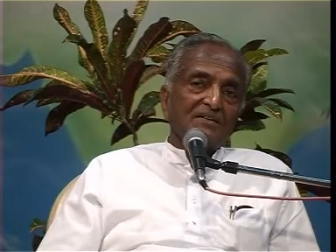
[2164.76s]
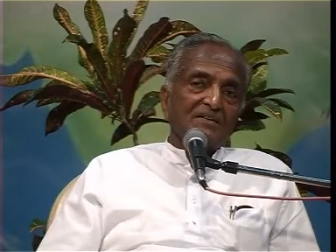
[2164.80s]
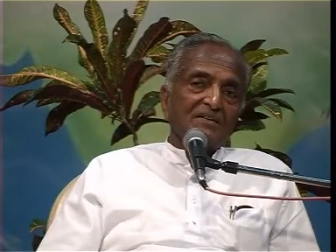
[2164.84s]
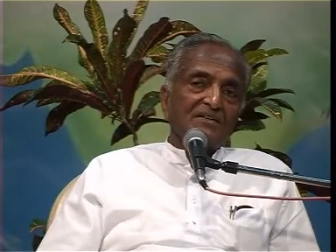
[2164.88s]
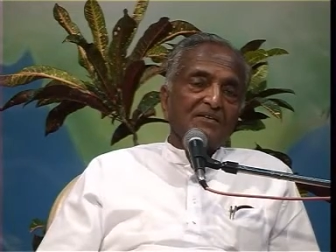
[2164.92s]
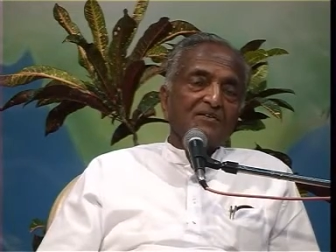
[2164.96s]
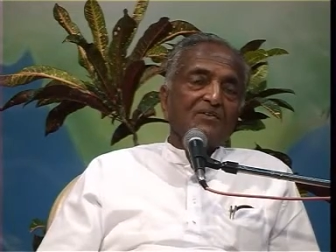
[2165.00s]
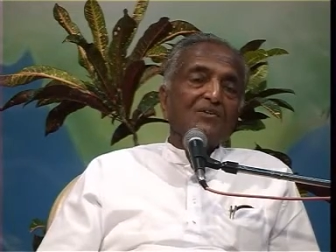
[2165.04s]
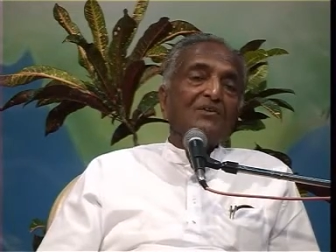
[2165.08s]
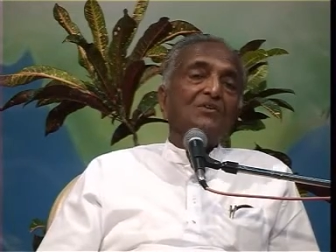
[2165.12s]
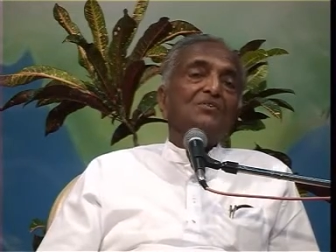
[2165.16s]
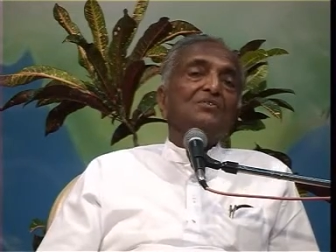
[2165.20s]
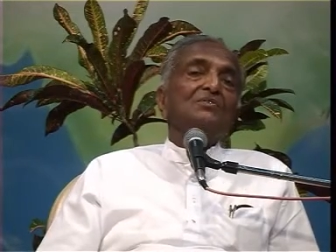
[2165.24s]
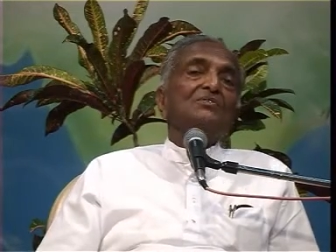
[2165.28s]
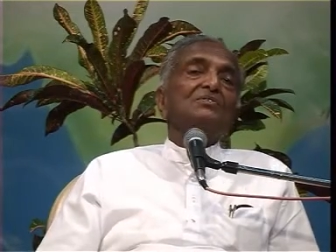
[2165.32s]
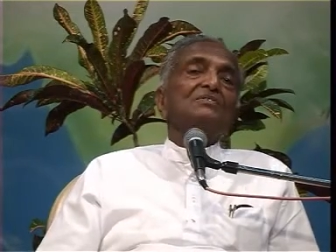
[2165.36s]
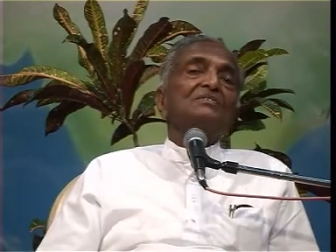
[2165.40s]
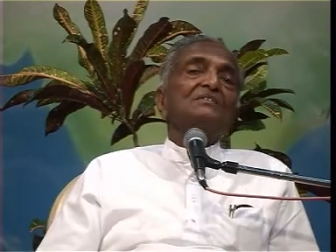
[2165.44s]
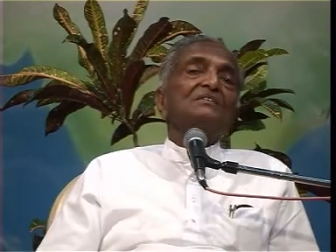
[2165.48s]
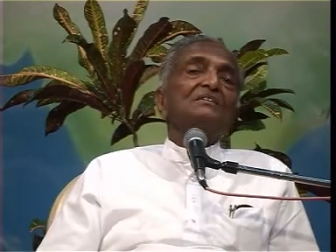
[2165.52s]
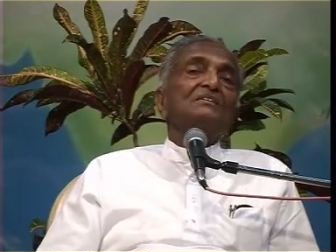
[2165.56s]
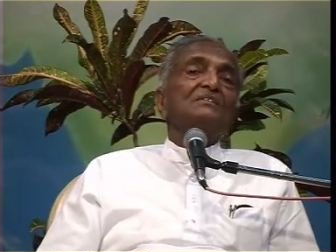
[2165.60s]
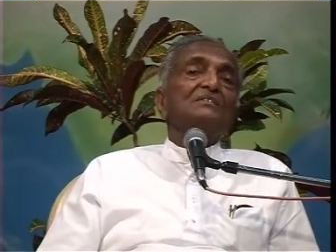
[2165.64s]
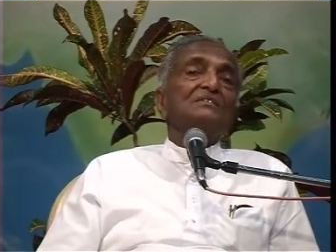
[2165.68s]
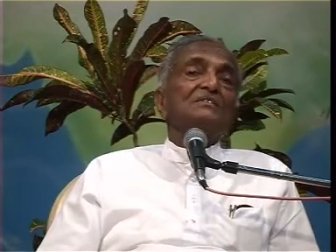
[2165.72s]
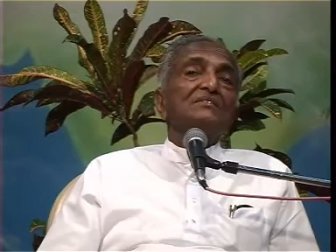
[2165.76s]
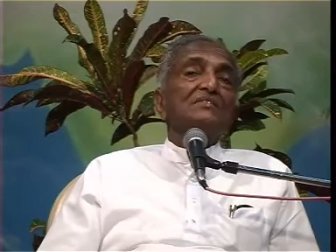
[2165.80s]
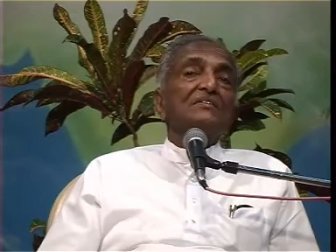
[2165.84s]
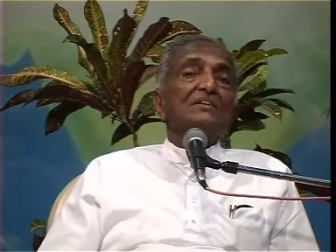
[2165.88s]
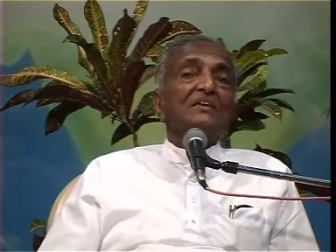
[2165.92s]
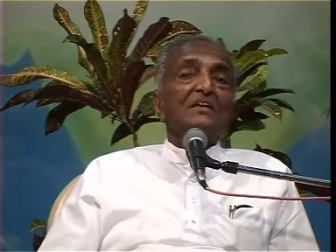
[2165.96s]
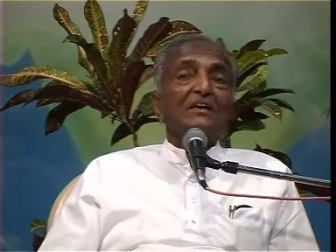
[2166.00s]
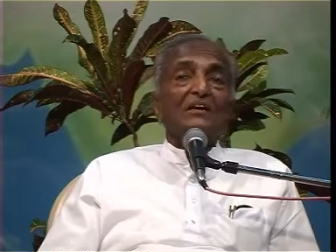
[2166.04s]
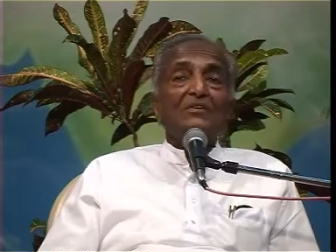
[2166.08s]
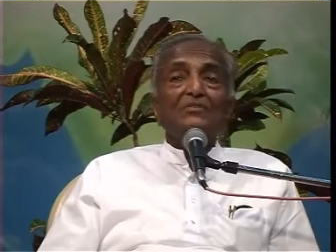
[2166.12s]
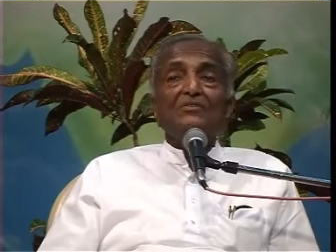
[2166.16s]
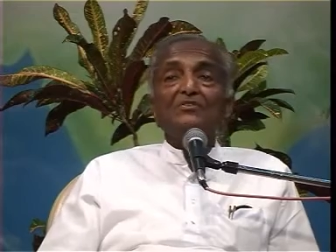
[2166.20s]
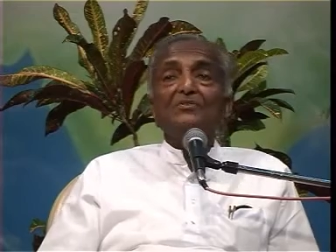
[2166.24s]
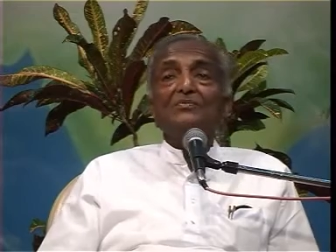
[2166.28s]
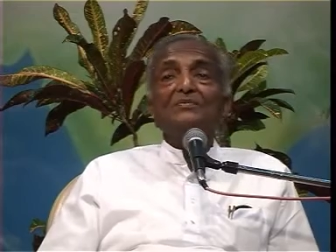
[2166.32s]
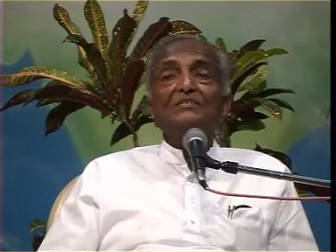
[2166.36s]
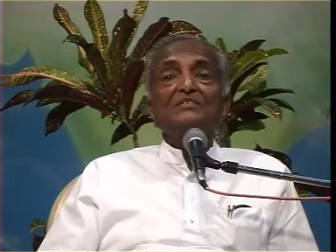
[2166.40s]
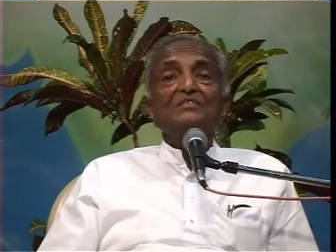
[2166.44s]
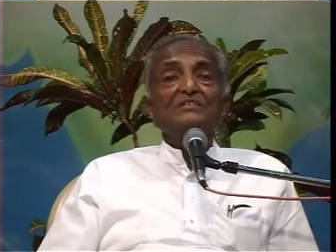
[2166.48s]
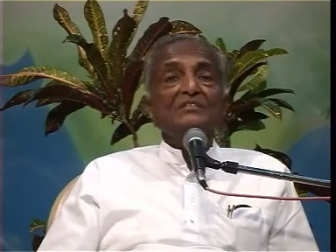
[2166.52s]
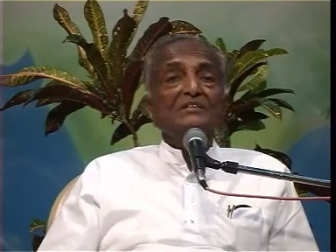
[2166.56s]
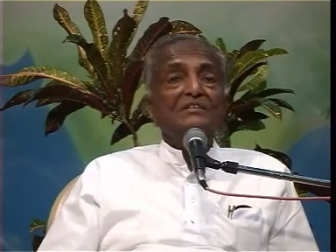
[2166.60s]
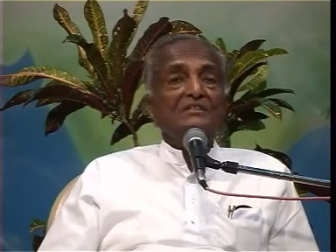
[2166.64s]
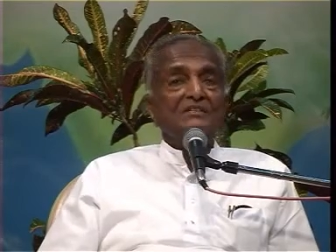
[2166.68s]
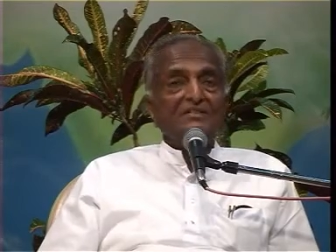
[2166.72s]
and all those things, they will have to be
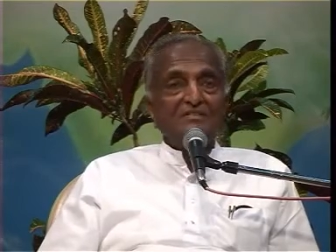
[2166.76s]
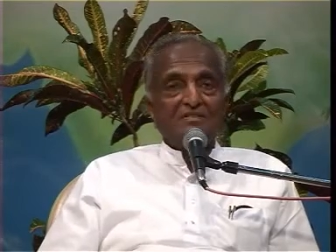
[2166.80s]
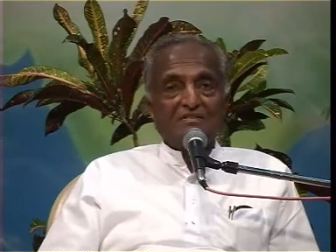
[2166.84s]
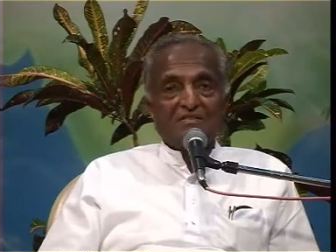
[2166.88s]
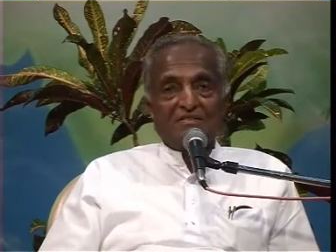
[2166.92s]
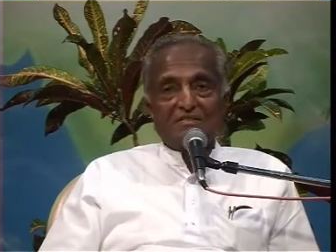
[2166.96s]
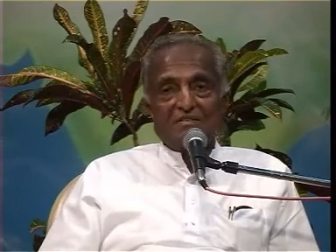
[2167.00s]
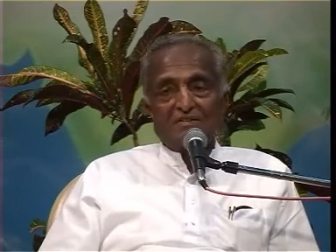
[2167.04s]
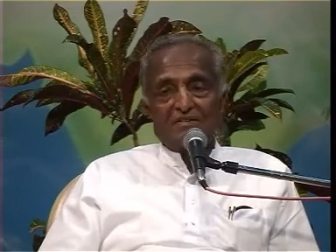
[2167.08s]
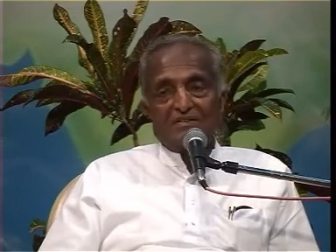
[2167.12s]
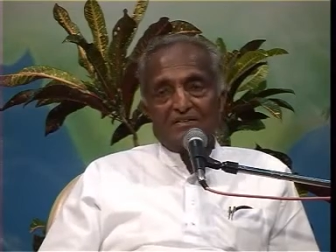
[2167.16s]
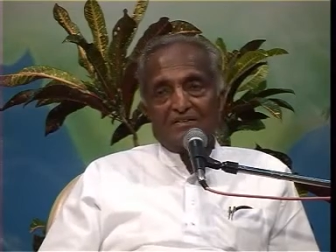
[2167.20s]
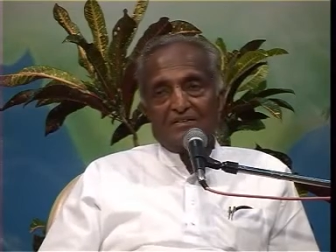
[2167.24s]
changed.